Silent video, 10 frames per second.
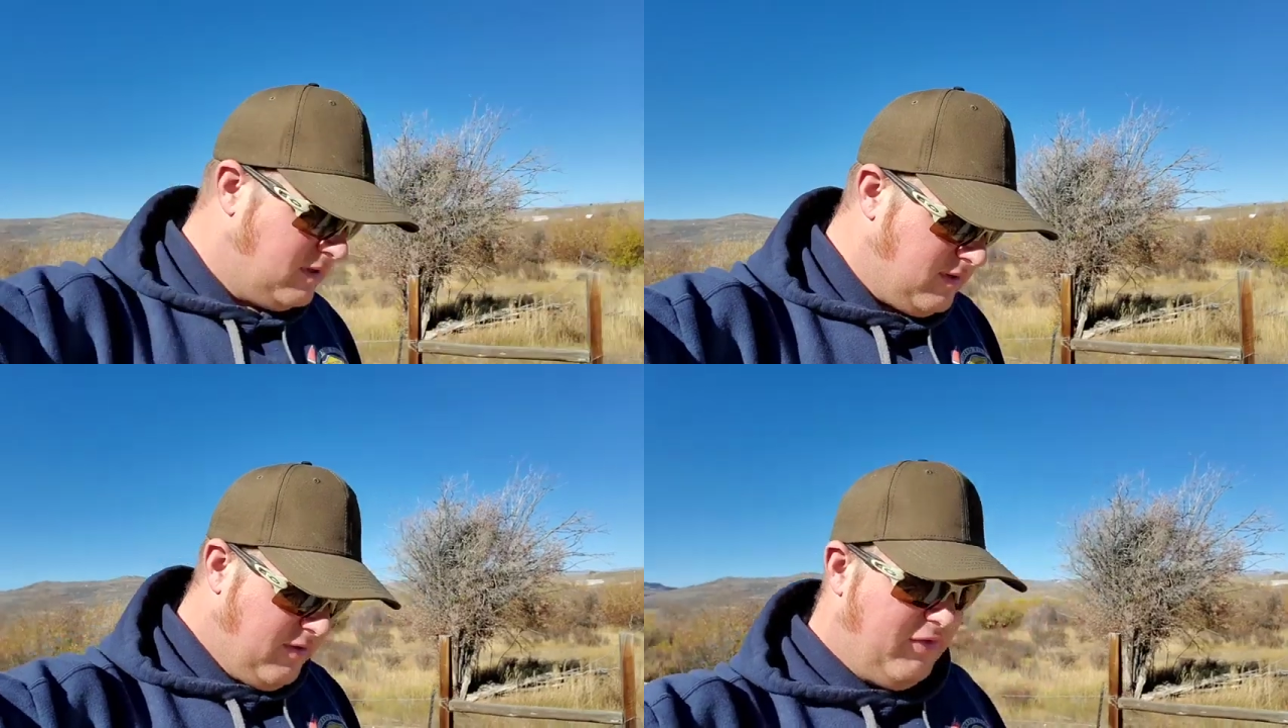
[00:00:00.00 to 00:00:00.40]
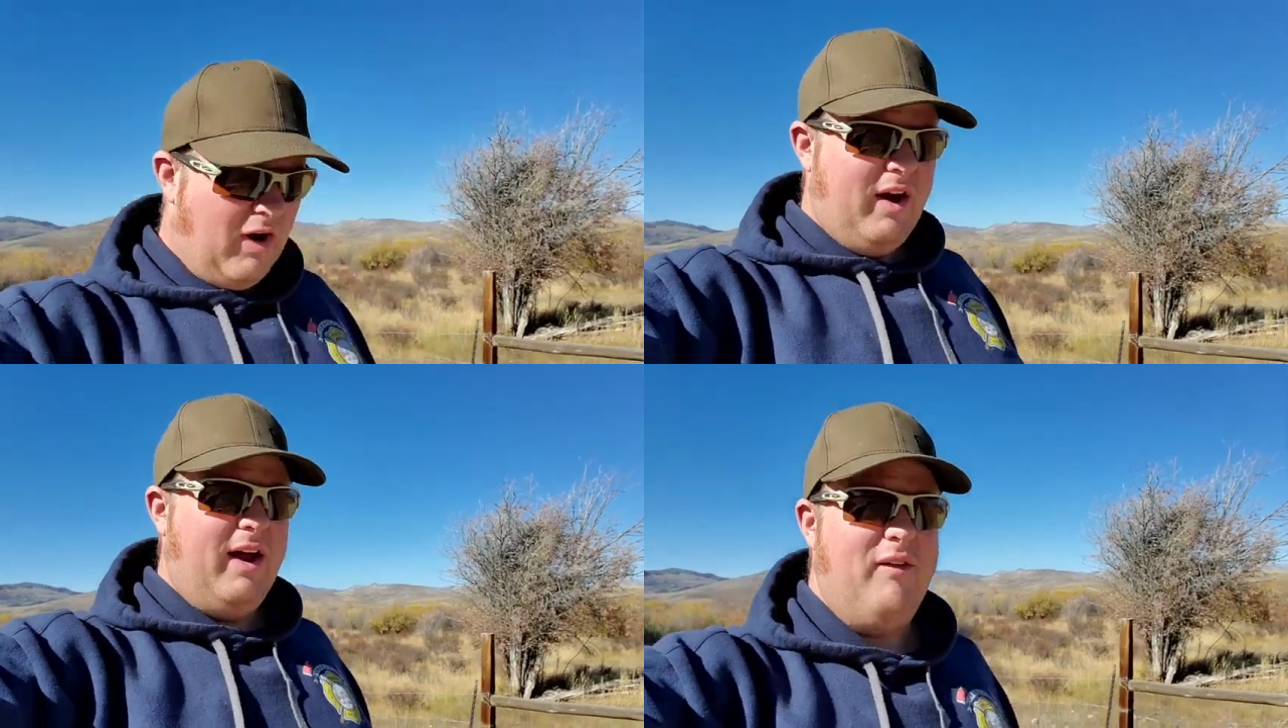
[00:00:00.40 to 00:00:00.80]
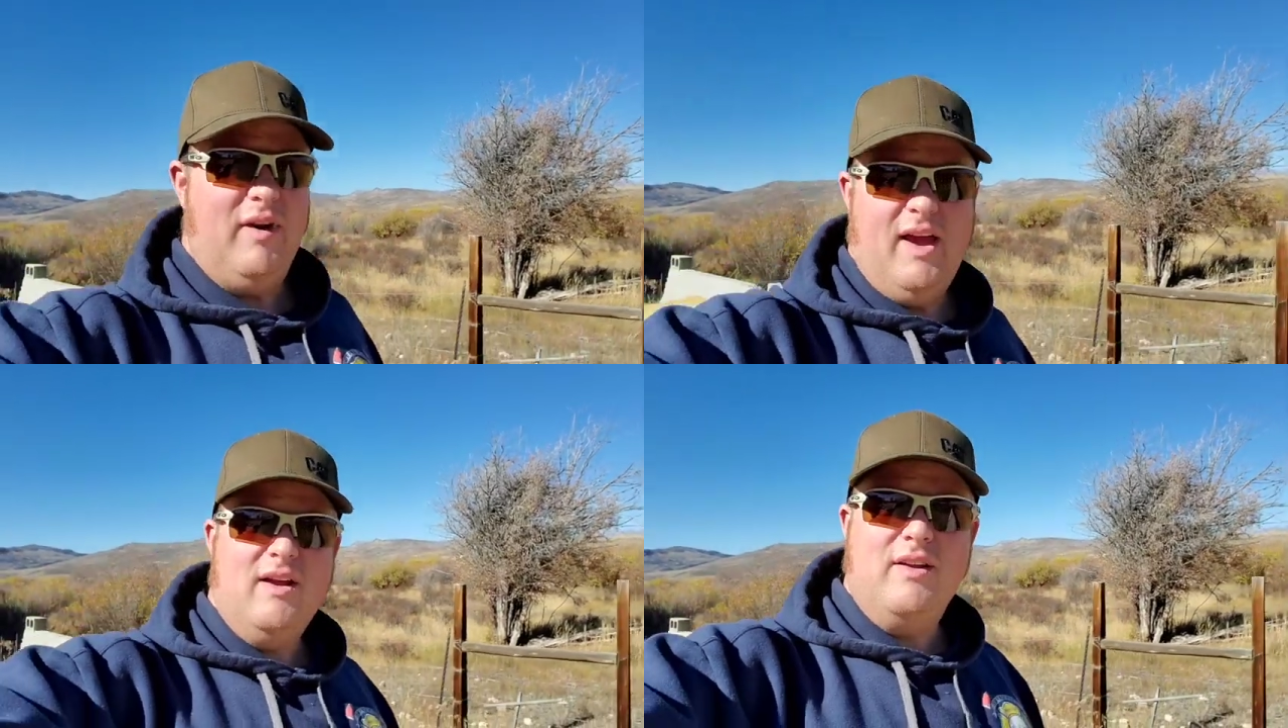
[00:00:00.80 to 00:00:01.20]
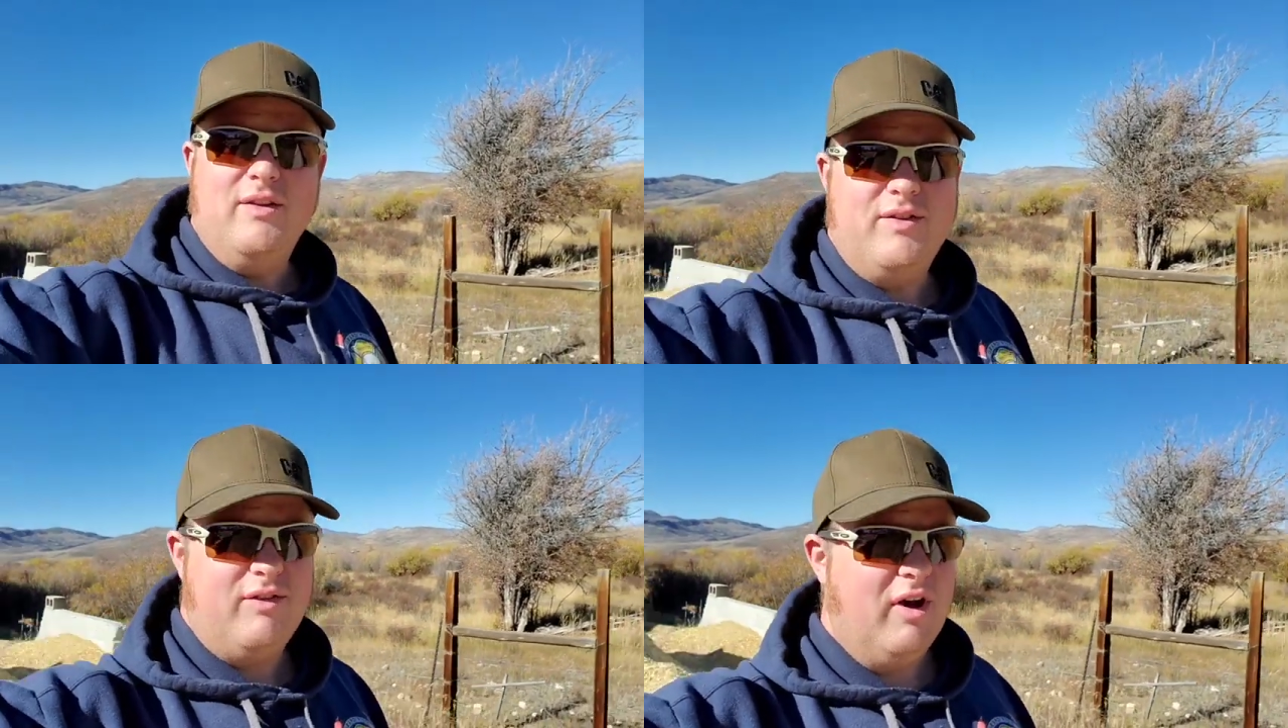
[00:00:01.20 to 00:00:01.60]
Sorry I haven't had a
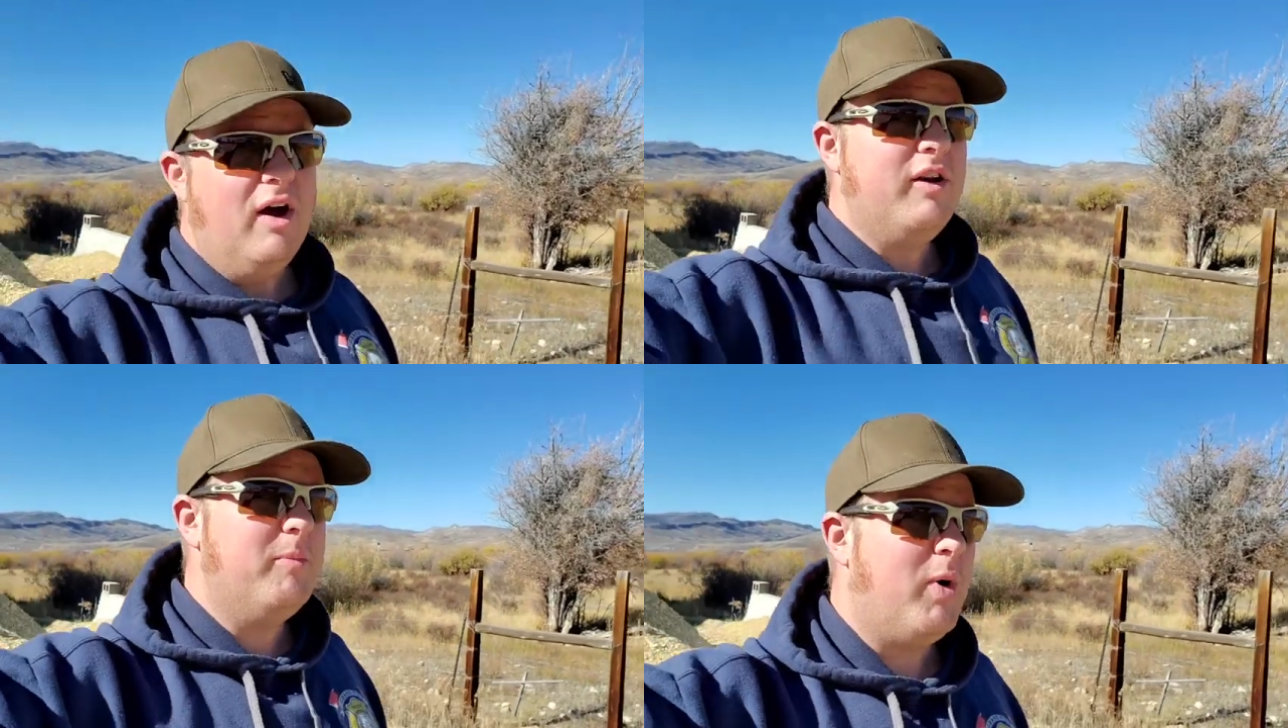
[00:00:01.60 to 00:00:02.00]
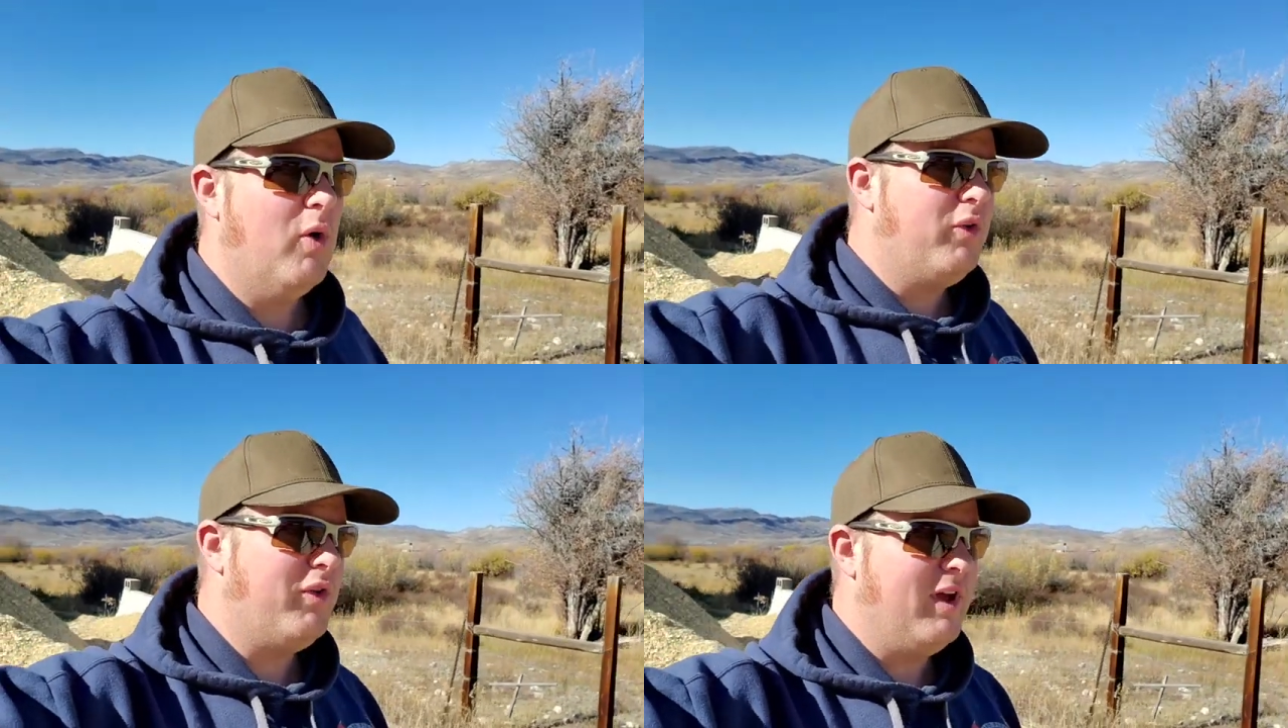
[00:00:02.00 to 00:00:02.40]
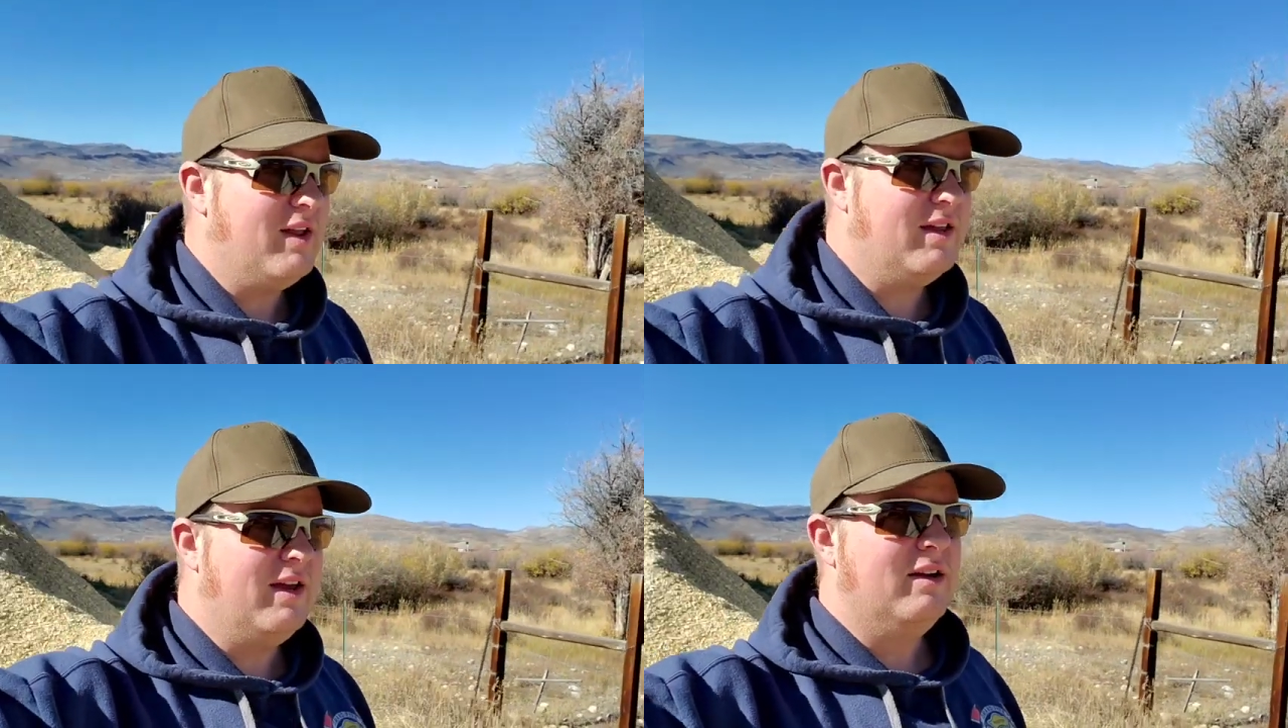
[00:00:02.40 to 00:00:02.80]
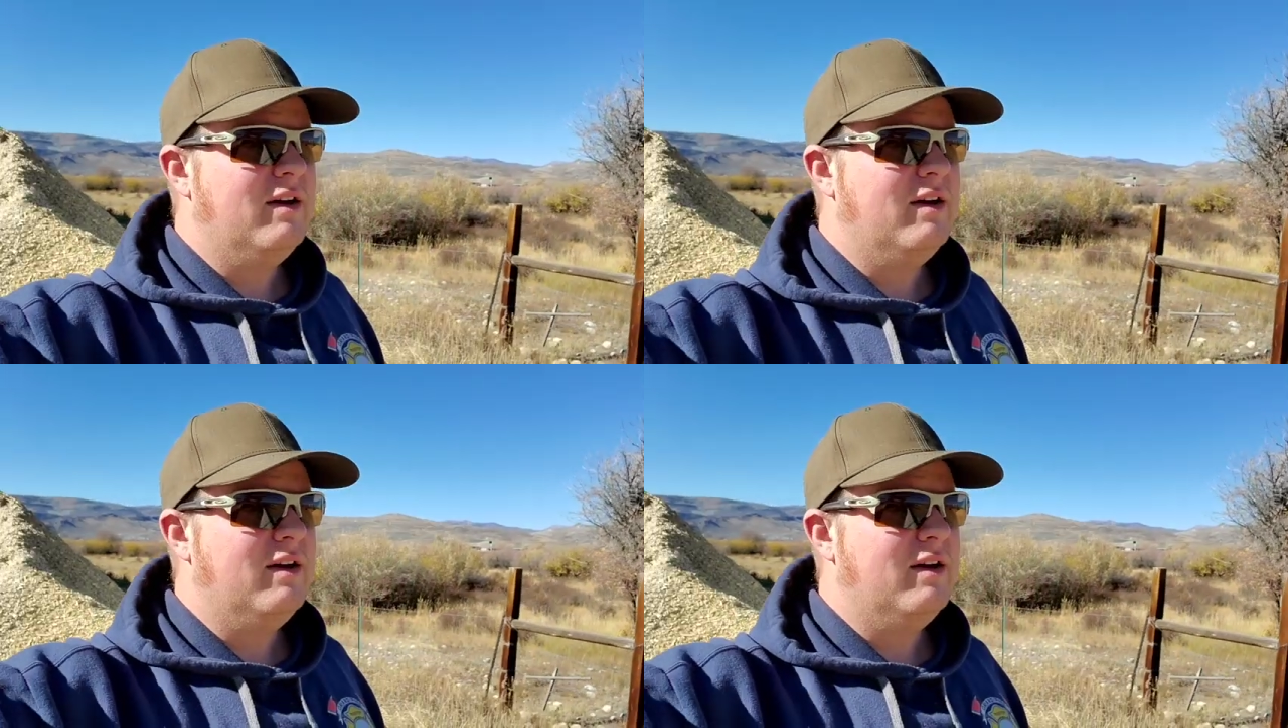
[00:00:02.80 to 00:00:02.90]
ton to post lately,